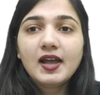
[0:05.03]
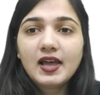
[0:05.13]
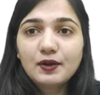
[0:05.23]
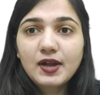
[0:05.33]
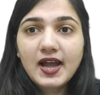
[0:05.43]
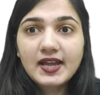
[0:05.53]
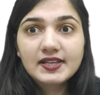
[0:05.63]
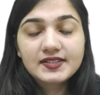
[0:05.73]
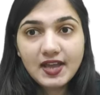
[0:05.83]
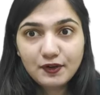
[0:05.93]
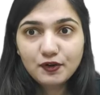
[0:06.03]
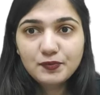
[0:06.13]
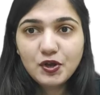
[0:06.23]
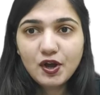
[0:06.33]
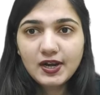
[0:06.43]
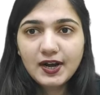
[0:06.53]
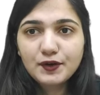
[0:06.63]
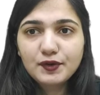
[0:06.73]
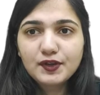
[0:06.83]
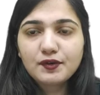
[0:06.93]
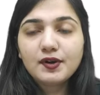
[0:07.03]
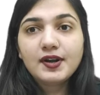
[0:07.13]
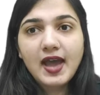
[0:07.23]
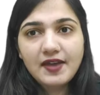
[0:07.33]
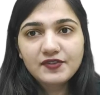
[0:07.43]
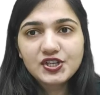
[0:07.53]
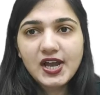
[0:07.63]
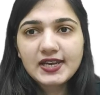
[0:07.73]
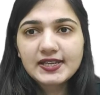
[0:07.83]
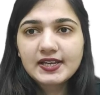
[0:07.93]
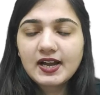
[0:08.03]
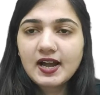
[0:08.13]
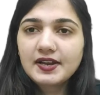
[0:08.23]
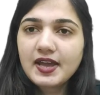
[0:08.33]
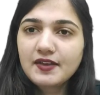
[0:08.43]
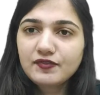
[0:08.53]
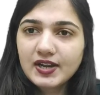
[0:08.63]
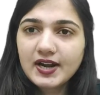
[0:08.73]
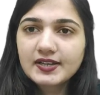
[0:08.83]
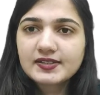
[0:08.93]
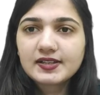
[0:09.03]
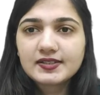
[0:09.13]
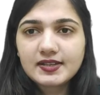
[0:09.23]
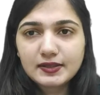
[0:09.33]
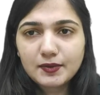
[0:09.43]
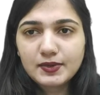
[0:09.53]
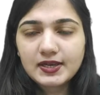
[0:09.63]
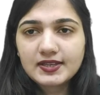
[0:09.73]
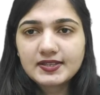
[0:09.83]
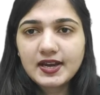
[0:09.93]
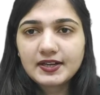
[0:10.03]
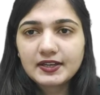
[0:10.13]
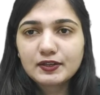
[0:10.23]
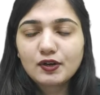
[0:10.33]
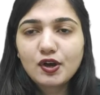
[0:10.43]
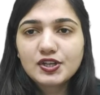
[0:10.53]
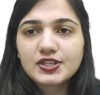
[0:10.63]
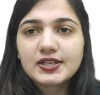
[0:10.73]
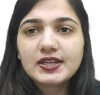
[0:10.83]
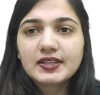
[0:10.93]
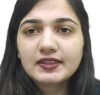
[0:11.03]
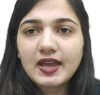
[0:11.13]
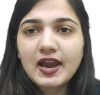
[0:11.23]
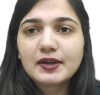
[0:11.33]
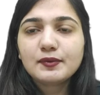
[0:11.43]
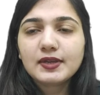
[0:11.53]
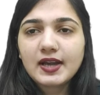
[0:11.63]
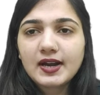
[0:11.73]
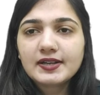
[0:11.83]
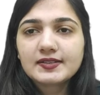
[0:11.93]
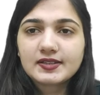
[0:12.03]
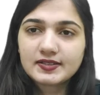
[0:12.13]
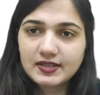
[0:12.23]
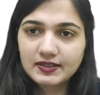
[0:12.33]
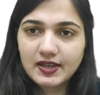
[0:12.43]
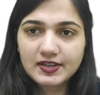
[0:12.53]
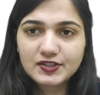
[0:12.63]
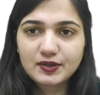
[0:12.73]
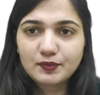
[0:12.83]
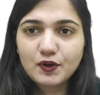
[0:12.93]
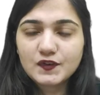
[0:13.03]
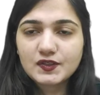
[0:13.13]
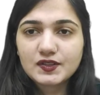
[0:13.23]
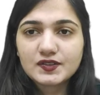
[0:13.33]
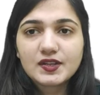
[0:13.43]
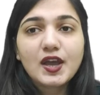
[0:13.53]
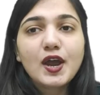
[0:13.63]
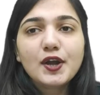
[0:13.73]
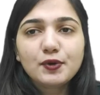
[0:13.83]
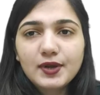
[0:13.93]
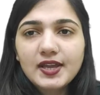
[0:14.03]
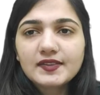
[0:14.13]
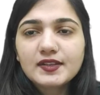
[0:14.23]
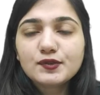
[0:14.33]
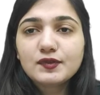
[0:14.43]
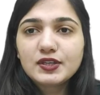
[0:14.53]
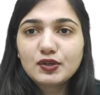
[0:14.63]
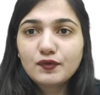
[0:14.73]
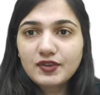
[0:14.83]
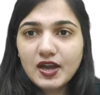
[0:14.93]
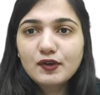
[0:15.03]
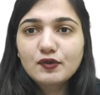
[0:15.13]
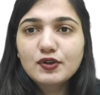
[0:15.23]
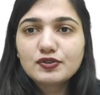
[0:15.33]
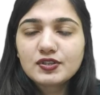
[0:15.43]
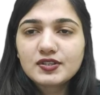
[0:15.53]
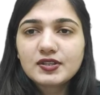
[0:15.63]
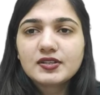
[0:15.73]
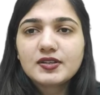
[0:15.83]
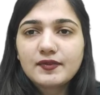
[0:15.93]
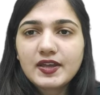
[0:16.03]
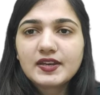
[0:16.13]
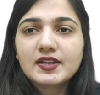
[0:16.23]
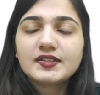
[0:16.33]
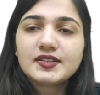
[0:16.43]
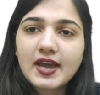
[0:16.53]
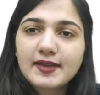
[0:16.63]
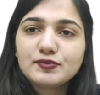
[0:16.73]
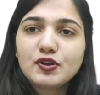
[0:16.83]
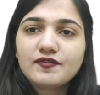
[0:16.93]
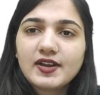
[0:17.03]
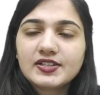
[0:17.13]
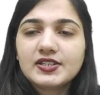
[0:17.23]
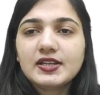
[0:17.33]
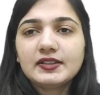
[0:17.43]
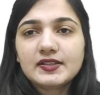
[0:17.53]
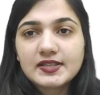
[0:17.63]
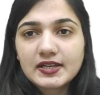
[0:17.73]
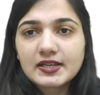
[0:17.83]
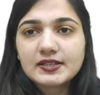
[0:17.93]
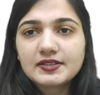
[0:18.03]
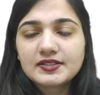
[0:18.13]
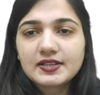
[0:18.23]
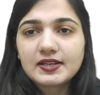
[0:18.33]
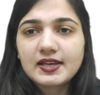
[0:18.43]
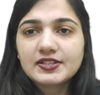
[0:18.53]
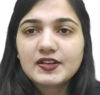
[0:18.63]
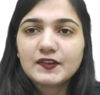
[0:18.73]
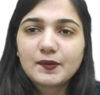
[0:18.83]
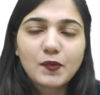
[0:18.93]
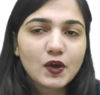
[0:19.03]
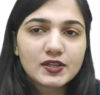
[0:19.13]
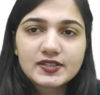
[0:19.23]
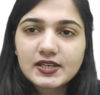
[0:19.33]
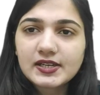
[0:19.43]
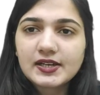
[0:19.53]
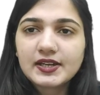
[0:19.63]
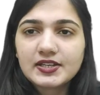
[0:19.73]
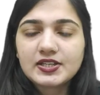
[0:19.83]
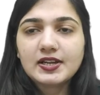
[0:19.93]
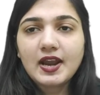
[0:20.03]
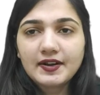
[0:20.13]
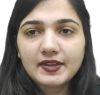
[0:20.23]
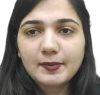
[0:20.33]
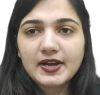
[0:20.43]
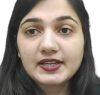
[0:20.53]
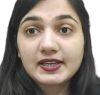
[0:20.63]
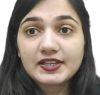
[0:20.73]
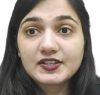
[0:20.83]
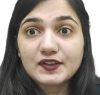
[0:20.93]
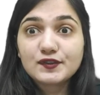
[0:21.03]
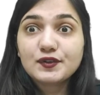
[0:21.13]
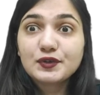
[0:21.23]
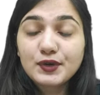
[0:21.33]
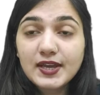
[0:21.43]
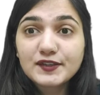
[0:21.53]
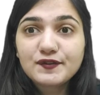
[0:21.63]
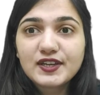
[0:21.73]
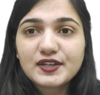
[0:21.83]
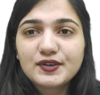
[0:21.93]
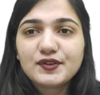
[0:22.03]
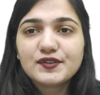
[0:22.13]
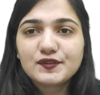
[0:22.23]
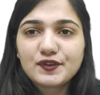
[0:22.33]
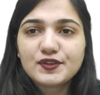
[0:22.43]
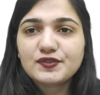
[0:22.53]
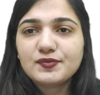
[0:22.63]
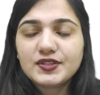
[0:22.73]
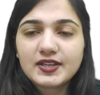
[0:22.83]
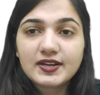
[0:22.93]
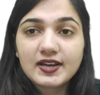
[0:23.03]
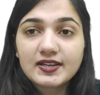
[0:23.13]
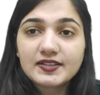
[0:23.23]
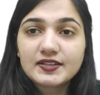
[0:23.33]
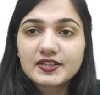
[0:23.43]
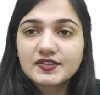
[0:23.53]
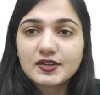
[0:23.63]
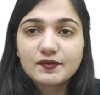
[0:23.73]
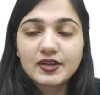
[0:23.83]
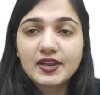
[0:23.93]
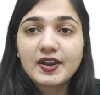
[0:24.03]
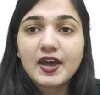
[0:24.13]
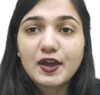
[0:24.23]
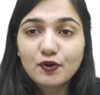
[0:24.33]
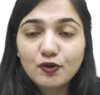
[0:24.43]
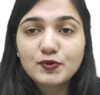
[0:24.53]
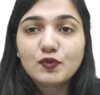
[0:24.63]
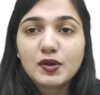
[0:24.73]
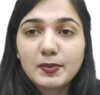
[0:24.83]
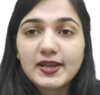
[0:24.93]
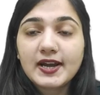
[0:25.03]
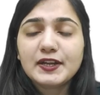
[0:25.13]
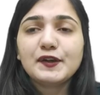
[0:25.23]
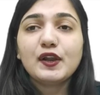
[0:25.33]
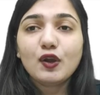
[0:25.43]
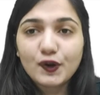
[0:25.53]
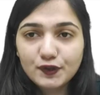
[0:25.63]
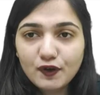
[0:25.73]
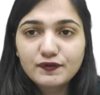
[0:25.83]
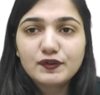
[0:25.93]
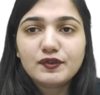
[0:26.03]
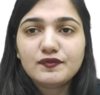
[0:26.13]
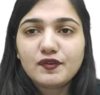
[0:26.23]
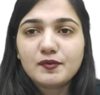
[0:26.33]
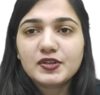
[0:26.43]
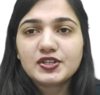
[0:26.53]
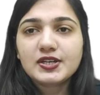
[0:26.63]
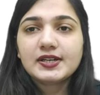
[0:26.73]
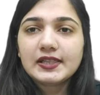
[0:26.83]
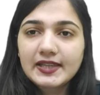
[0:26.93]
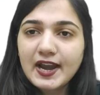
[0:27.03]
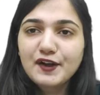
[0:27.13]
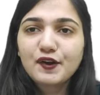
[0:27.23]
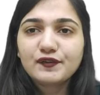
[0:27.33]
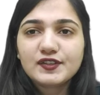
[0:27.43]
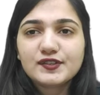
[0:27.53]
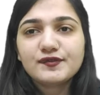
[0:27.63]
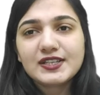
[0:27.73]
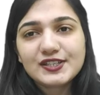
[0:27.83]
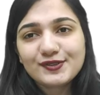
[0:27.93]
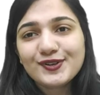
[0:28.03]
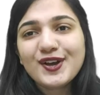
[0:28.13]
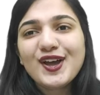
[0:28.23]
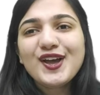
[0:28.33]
Hello guys, I hope you all are doing good. I am Vaishali Kikan and we are discussing the VLSI technology. In that, we are discussing the etching process. Today in this video, we are going to discuss the various types of etching, the single crystal etching, the polysilicon etching and the metal etching. So today's video is going to be the really interesting one and I hope you will be getting a lot of new information till the end of this video.